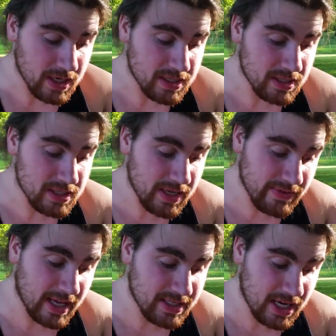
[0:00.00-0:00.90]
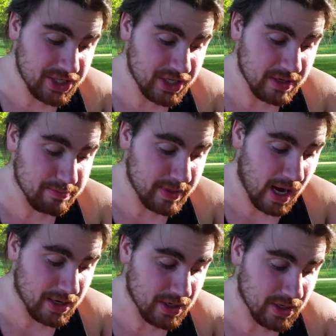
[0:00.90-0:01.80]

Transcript: Civilization Beyond